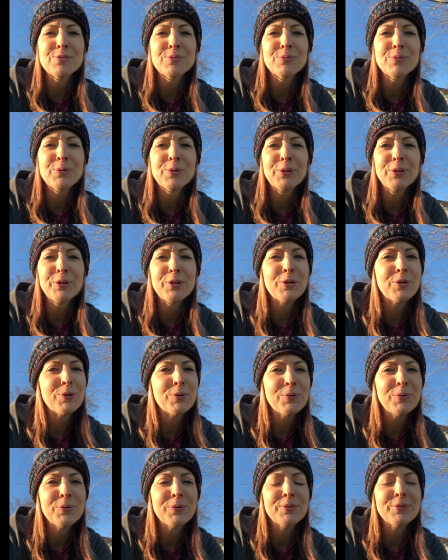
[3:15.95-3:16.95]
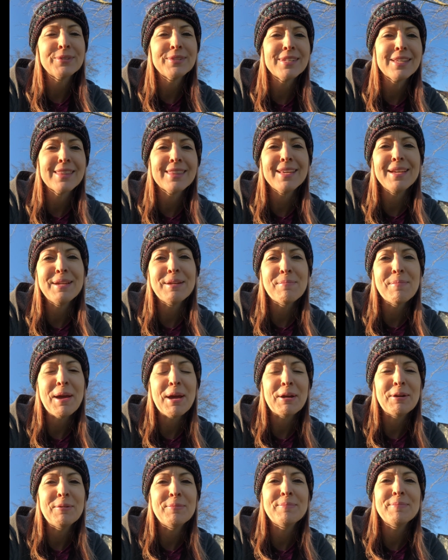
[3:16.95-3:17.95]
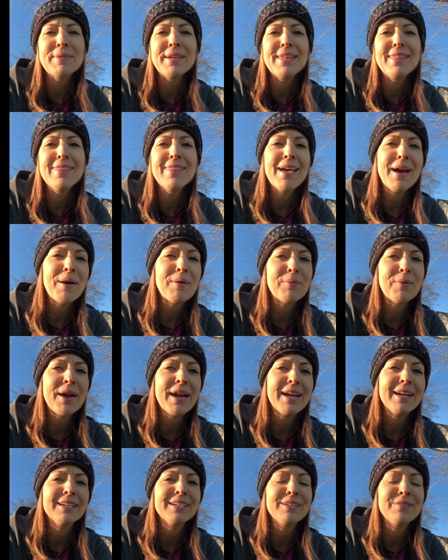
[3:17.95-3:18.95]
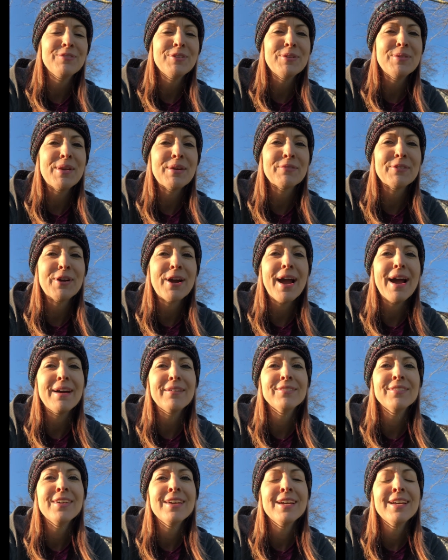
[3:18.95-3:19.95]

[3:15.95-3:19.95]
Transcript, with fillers: It's really cool to think about them in that way if you never have.